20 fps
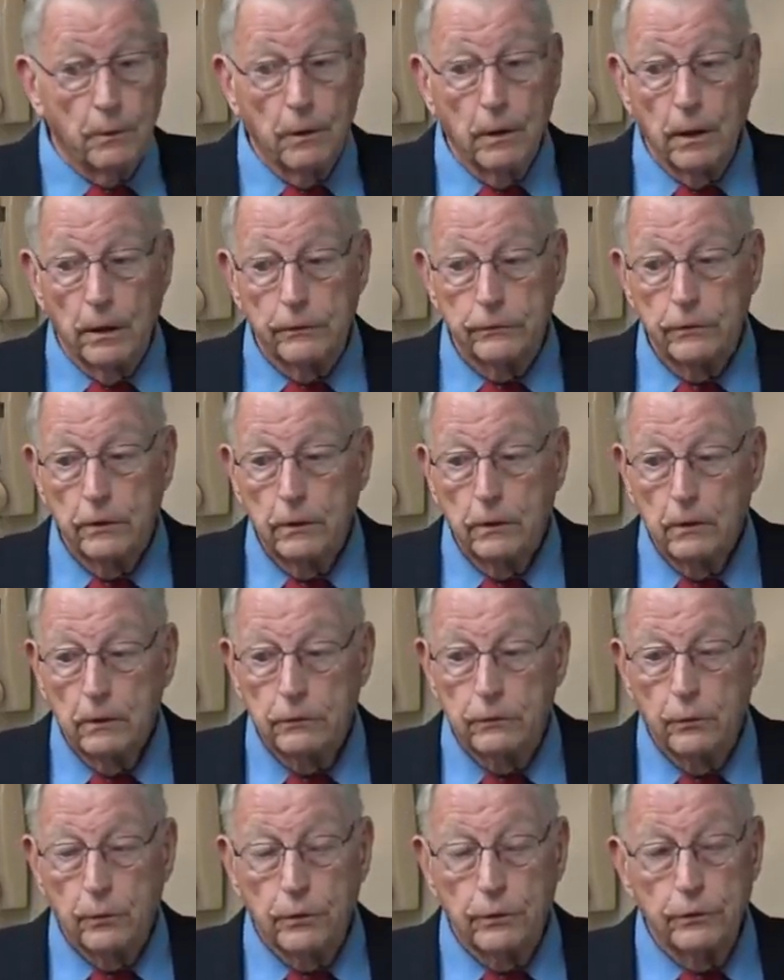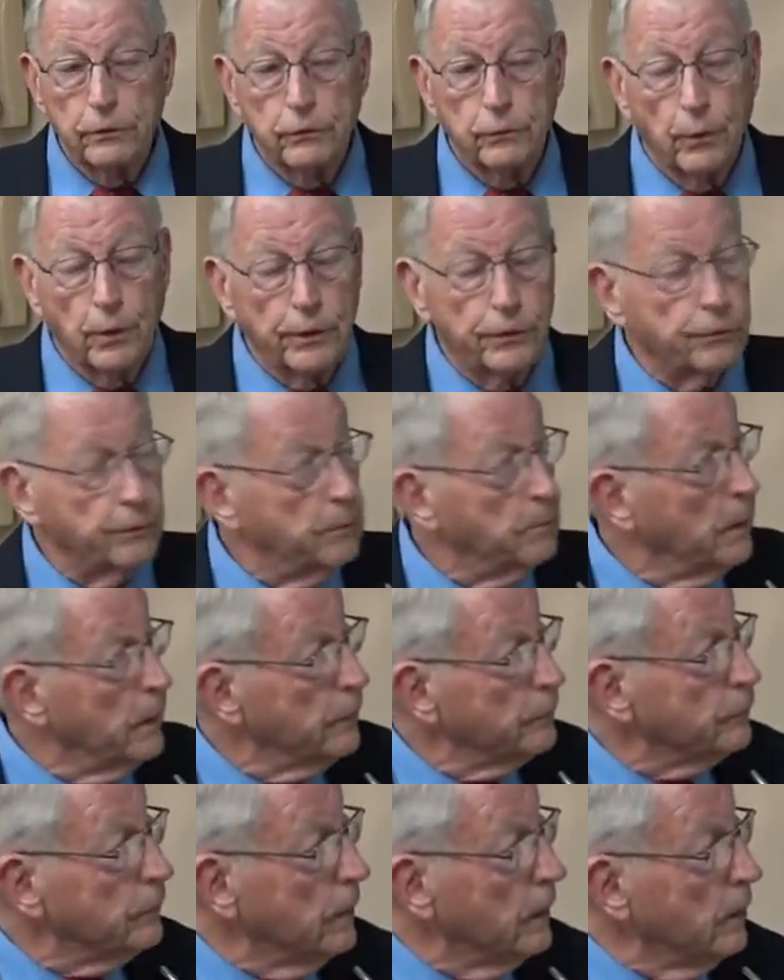Mirage, 223
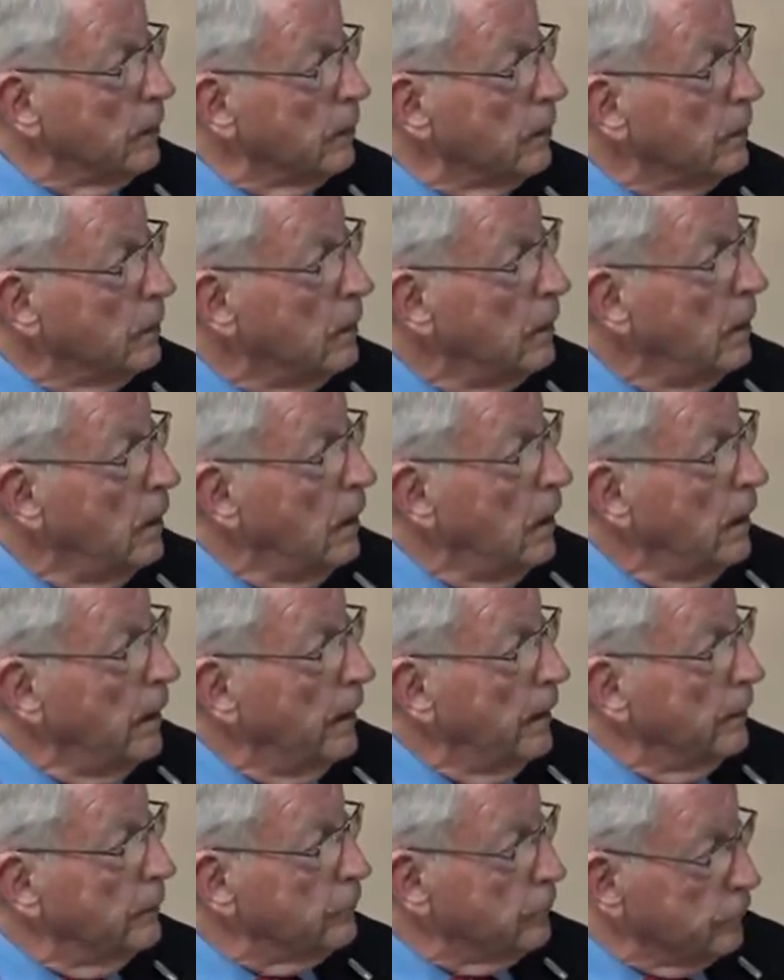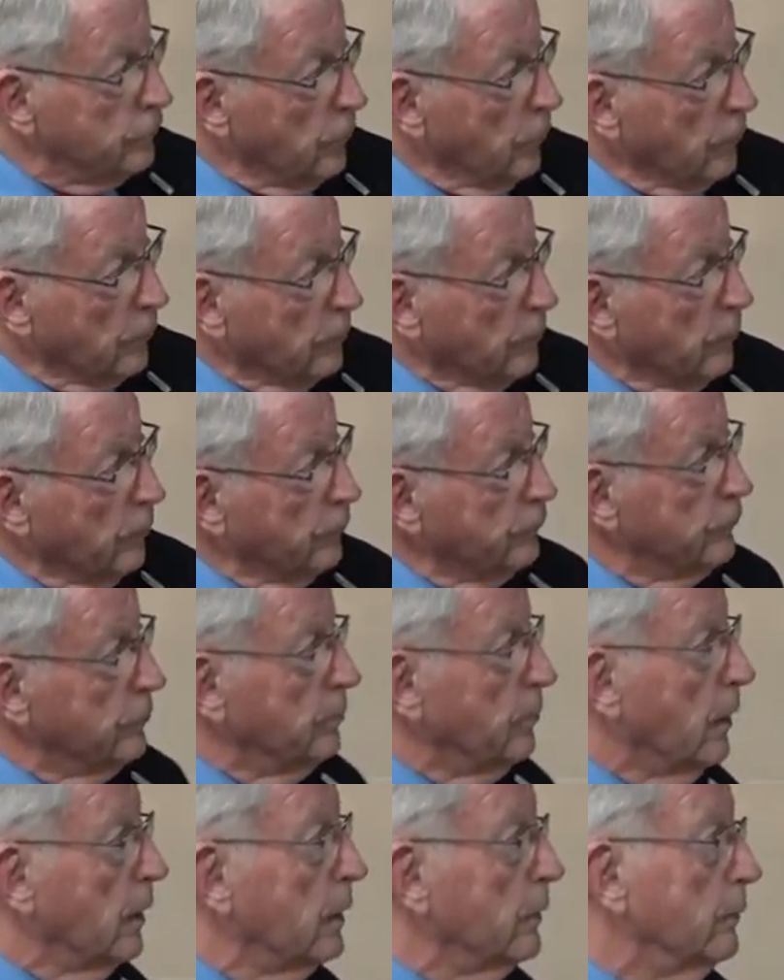miles an hour, and it's a shorter course
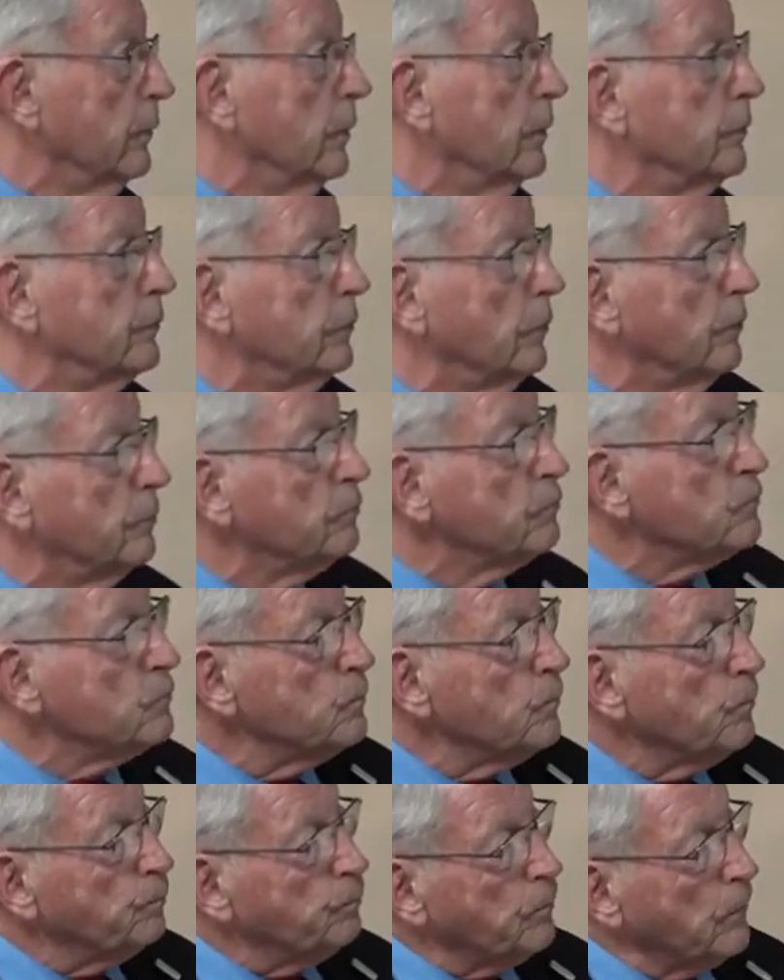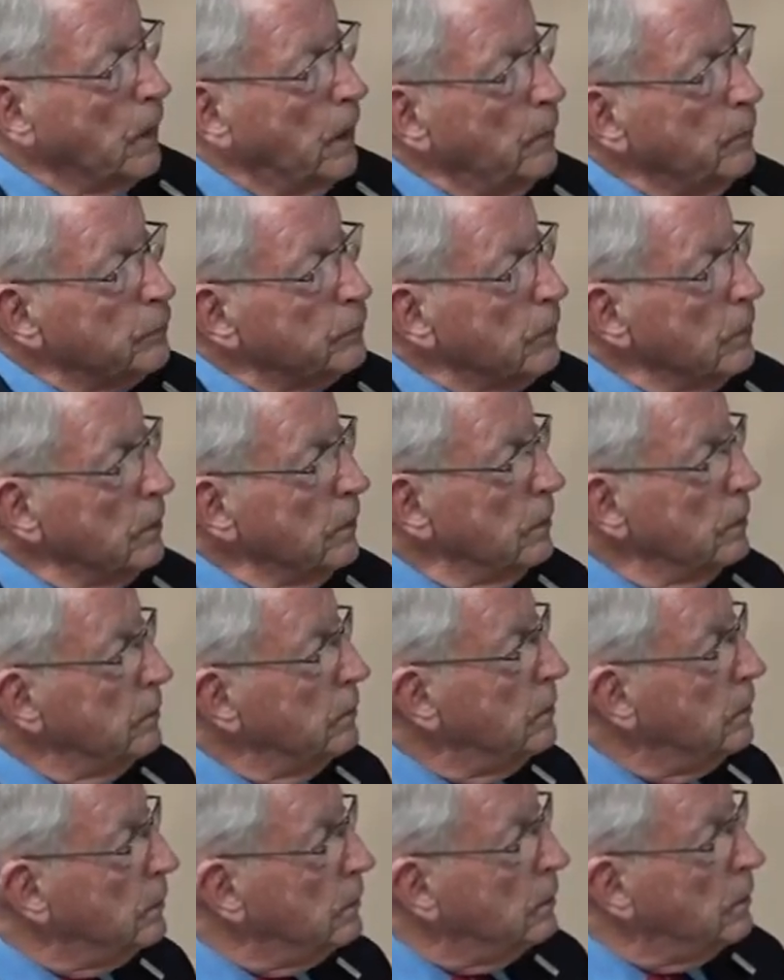than Bonneville. So he was going
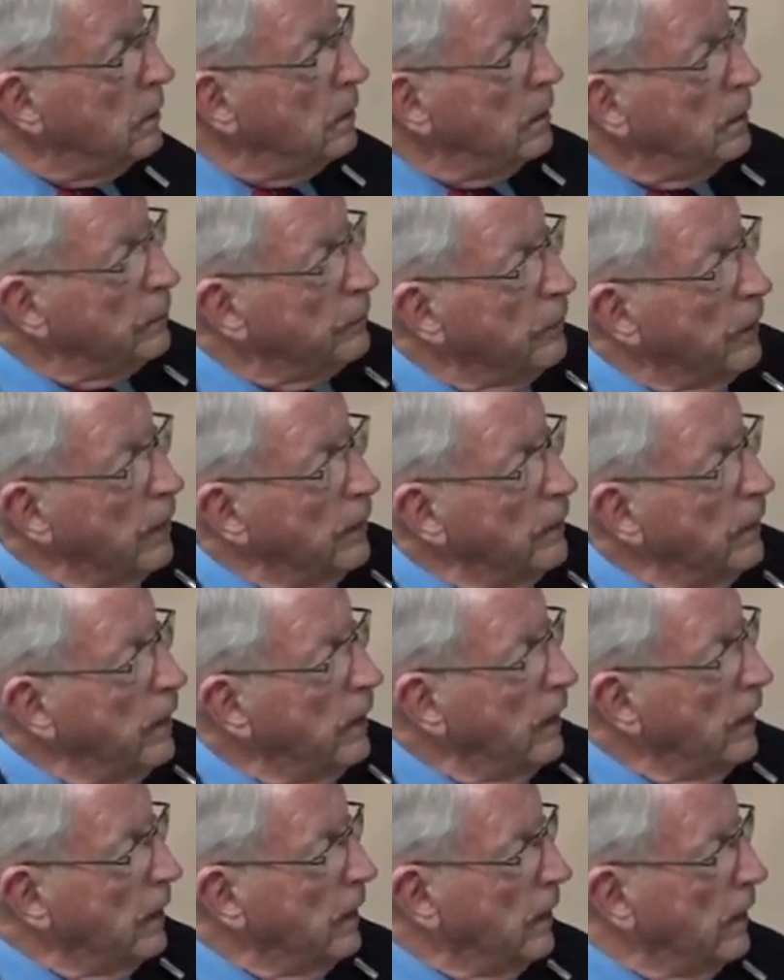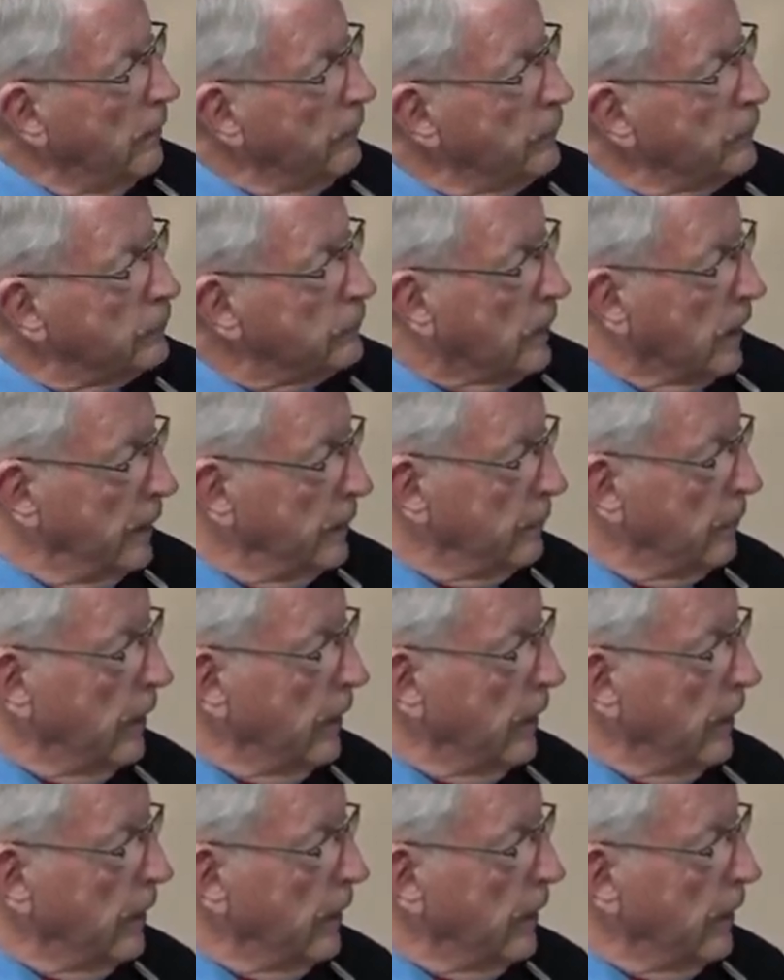to have his guy